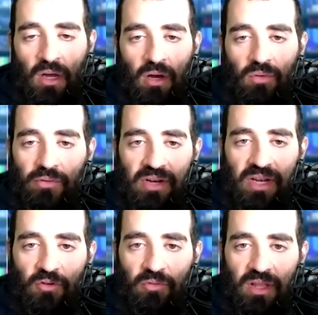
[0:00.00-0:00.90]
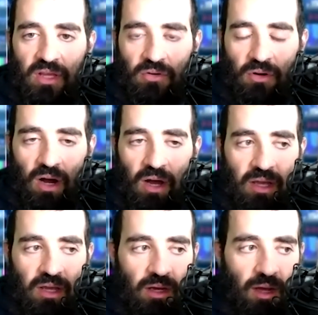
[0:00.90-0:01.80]
we would never really
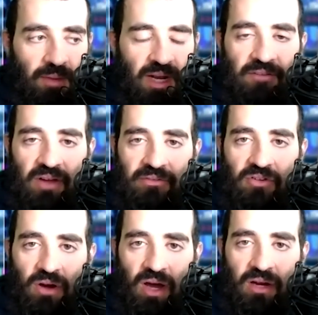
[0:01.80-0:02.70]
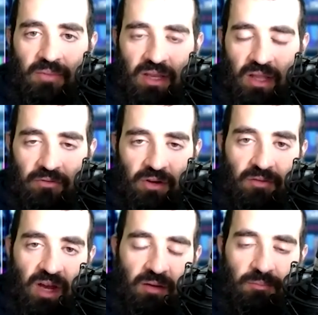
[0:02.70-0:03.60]
cry. I mean, I've I've cried in my life. When I've
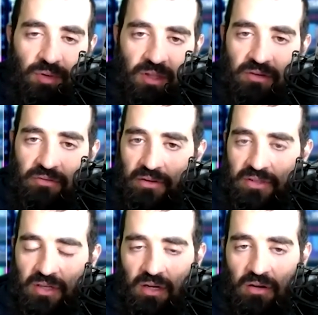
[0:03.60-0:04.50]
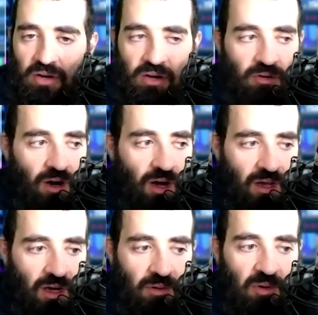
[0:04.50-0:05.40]
gotten bullied when I was younger, I cried.
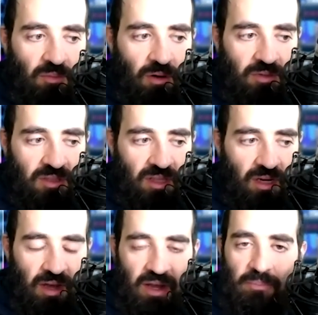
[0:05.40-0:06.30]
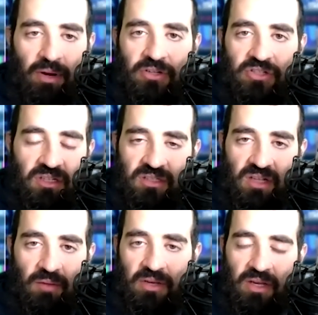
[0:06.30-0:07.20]
I remember moments that I got punched in the
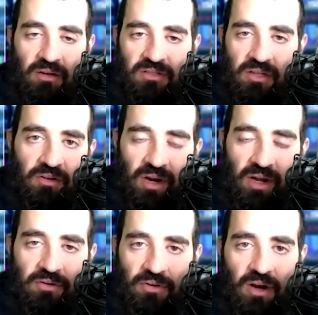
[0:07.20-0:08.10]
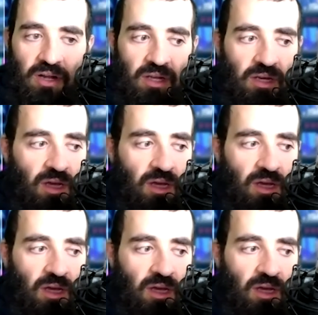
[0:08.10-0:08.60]
stomach and I was on the ground crying.